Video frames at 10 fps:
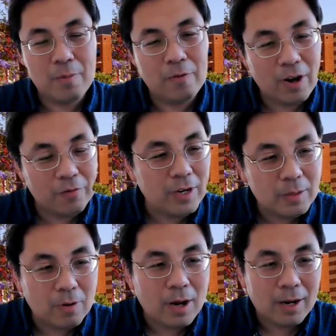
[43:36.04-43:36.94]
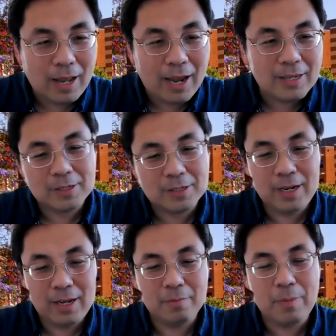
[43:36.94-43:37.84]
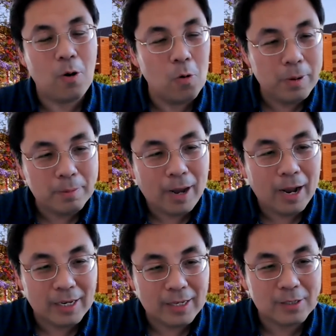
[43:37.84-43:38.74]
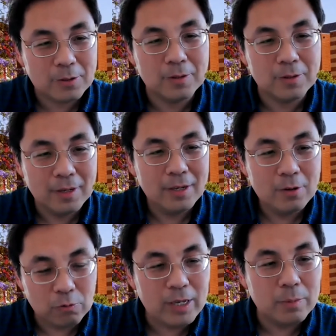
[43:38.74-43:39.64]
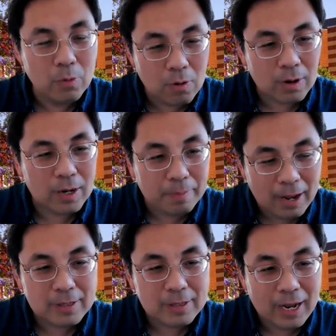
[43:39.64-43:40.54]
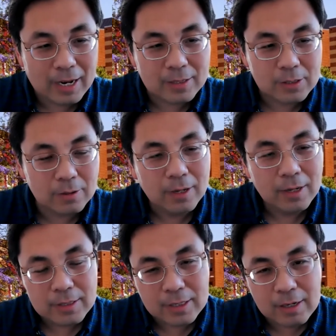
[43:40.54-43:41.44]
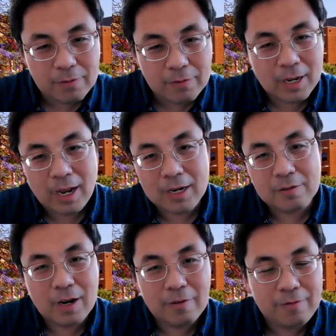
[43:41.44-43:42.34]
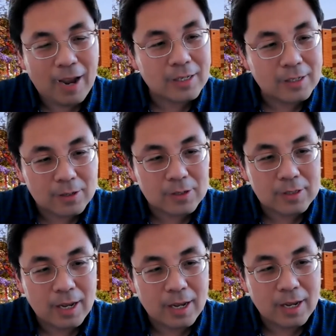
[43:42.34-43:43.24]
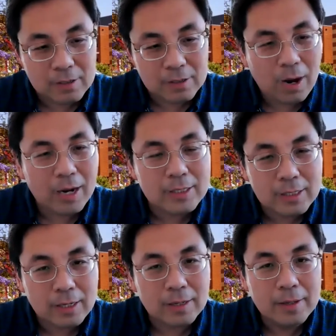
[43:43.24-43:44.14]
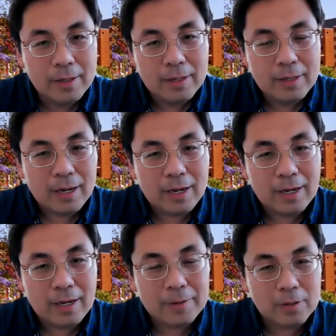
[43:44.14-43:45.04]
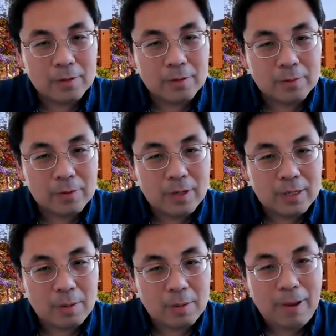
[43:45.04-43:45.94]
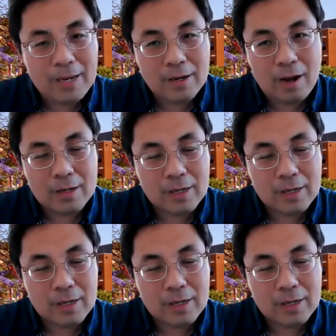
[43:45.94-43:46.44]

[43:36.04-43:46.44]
available online, so they are more open-minded to read more about that. So it's different kind of factors, and it's quite, you know, depending on the